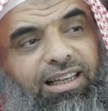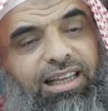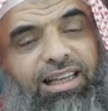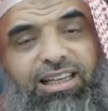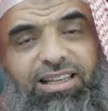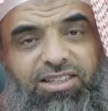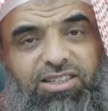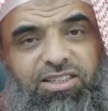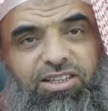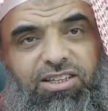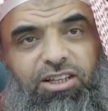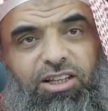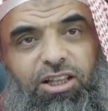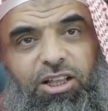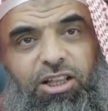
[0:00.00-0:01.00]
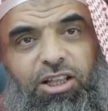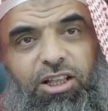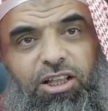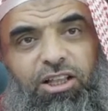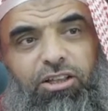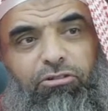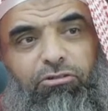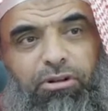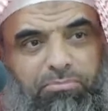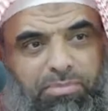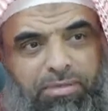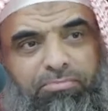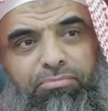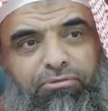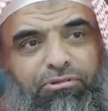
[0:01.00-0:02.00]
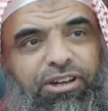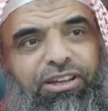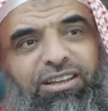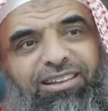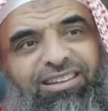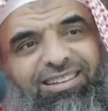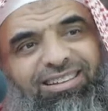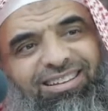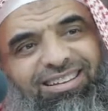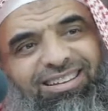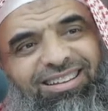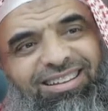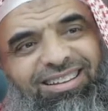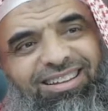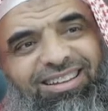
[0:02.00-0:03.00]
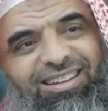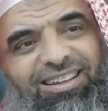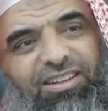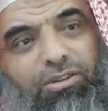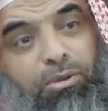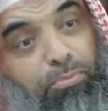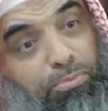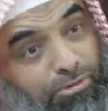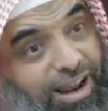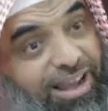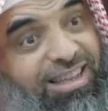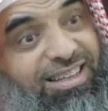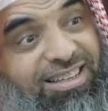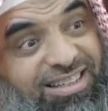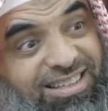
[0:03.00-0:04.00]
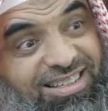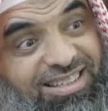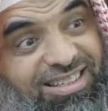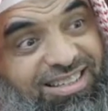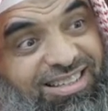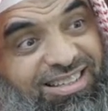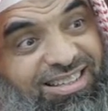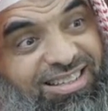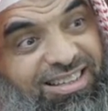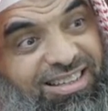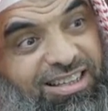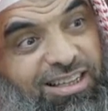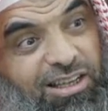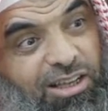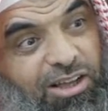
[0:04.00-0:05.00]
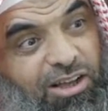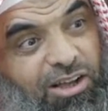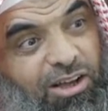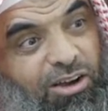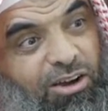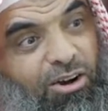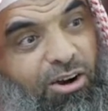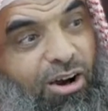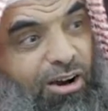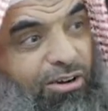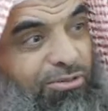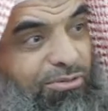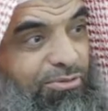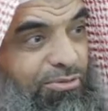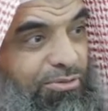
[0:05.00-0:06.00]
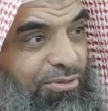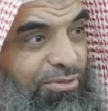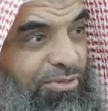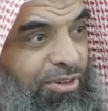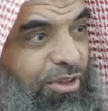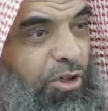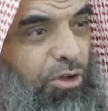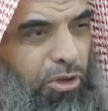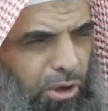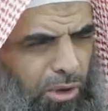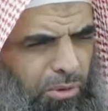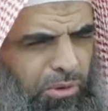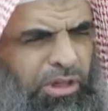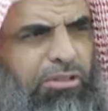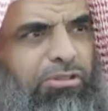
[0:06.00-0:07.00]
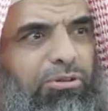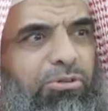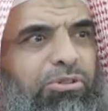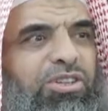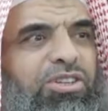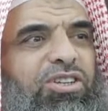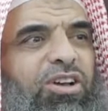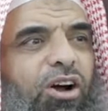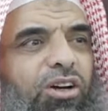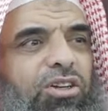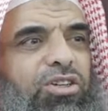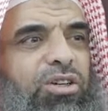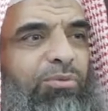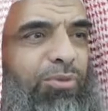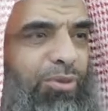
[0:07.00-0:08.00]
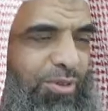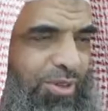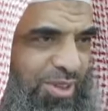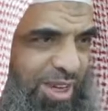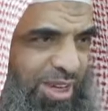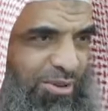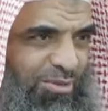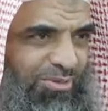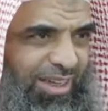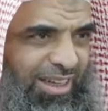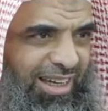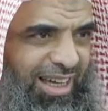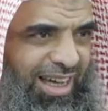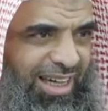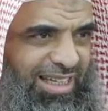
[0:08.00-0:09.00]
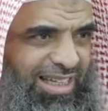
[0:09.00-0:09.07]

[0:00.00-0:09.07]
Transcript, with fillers: is remembering the prize of going through this hardship for the sake of Allah.